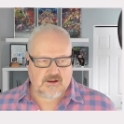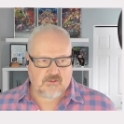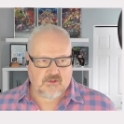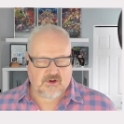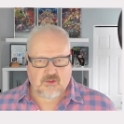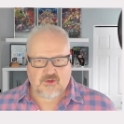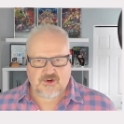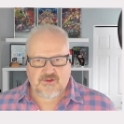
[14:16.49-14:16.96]

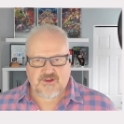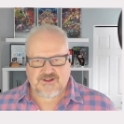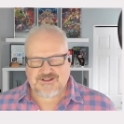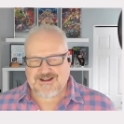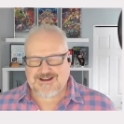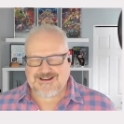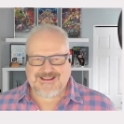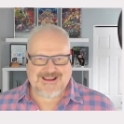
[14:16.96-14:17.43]
We're going to this.
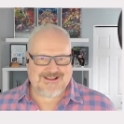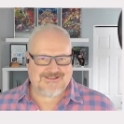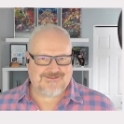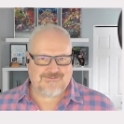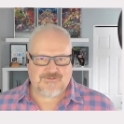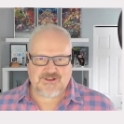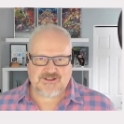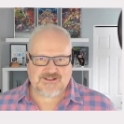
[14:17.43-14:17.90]
And
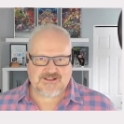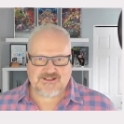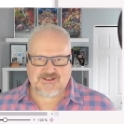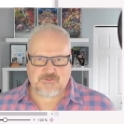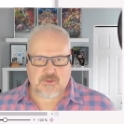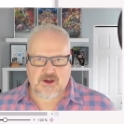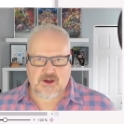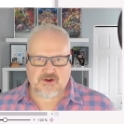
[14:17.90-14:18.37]
again, this
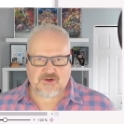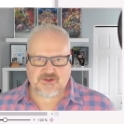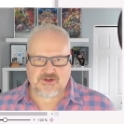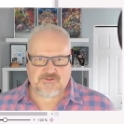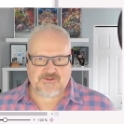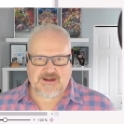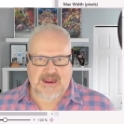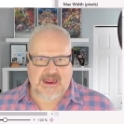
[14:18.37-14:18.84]
is model
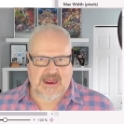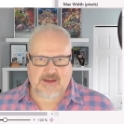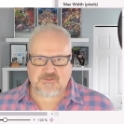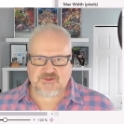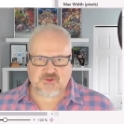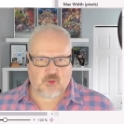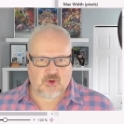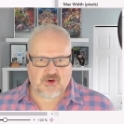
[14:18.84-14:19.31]
driven
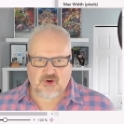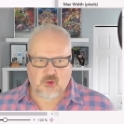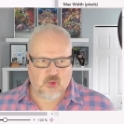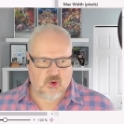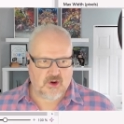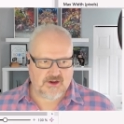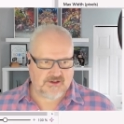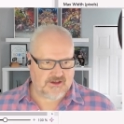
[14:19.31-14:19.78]
apps
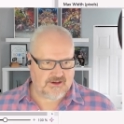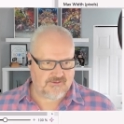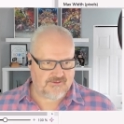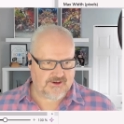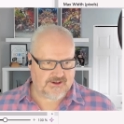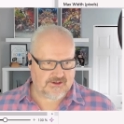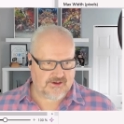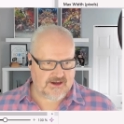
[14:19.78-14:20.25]
101
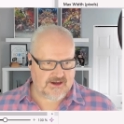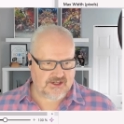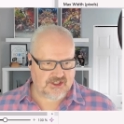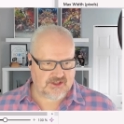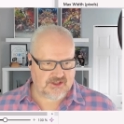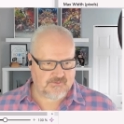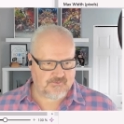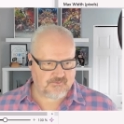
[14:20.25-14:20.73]

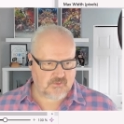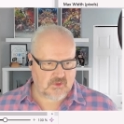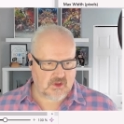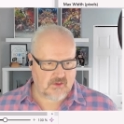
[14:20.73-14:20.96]
configuration.